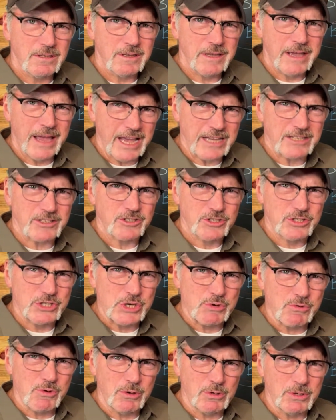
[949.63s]
has
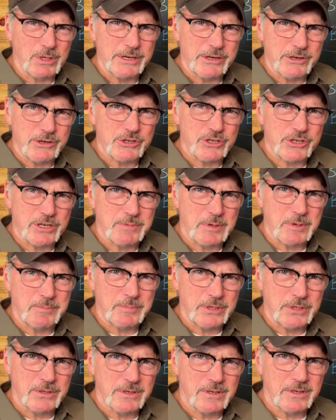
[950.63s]
zero leadership
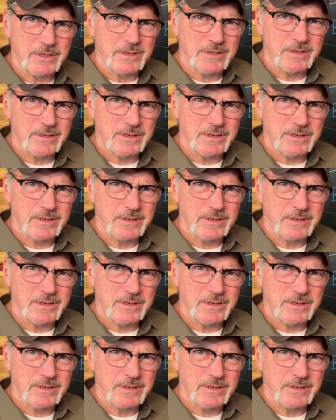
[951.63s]
ability,